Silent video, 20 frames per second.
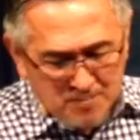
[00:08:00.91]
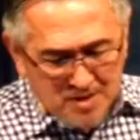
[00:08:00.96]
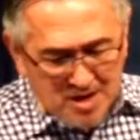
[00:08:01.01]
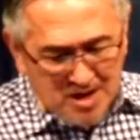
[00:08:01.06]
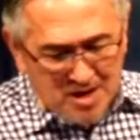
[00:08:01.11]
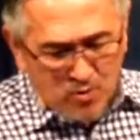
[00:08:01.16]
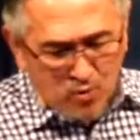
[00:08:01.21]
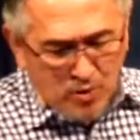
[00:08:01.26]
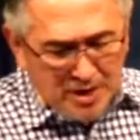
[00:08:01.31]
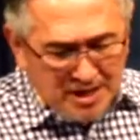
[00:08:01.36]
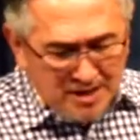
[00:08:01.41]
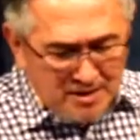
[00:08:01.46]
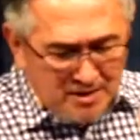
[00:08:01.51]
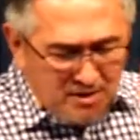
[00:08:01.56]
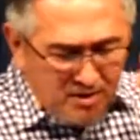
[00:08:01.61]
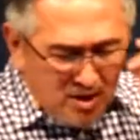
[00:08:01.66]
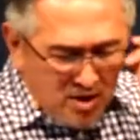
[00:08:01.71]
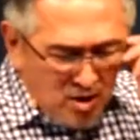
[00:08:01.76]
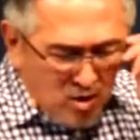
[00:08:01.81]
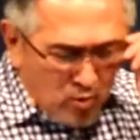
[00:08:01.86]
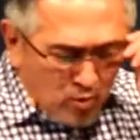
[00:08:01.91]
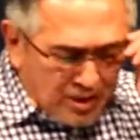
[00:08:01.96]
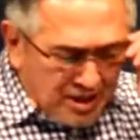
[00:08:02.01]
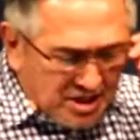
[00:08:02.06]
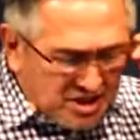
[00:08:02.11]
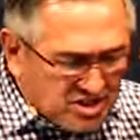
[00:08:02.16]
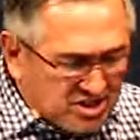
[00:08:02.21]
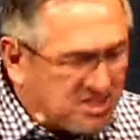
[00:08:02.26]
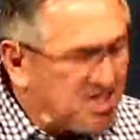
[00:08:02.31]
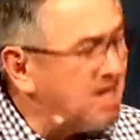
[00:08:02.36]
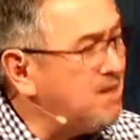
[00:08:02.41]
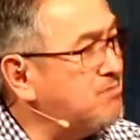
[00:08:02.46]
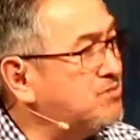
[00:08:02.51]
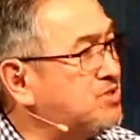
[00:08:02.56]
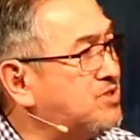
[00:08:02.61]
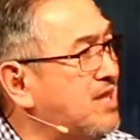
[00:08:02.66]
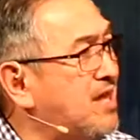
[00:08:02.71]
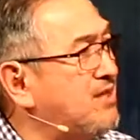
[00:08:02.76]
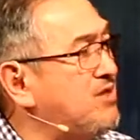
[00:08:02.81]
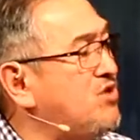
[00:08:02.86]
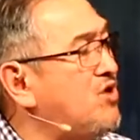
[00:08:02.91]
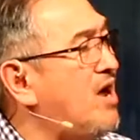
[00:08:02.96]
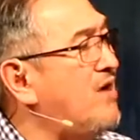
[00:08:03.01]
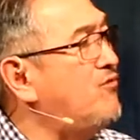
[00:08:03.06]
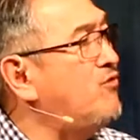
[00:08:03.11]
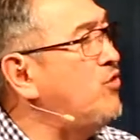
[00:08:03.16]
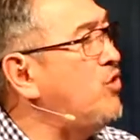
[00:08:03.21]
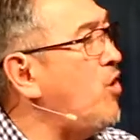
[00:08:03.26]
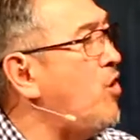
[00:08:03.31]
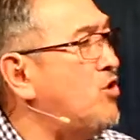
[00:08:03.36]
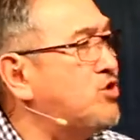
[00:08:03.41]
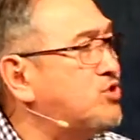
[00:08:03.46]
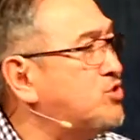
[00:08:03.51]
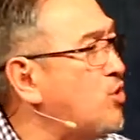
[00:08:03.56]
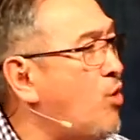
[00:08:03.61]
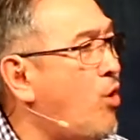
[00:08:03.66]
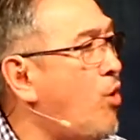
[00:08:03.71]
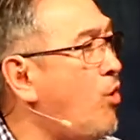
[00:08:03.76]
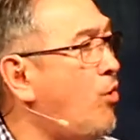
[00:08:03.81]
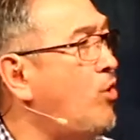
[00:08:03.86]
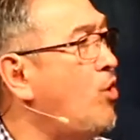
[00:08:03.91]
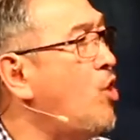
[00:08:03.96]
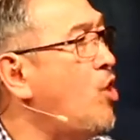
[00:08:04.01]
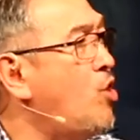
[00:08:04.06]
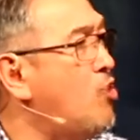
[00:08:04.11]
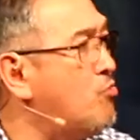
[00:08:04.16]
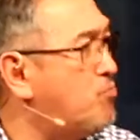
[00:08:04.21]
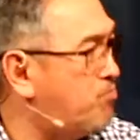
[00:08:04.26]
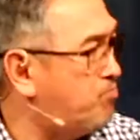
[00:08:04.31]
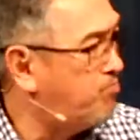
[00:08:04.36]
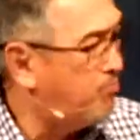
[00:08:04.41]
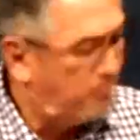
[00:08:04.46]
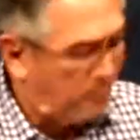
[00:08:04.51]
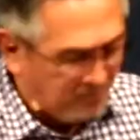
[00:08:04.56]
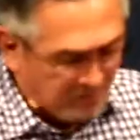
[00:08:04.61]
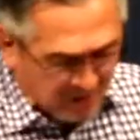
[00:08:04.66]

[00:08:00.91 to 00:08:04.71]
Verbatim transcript: uh, when, when it seems that you have lost all hope?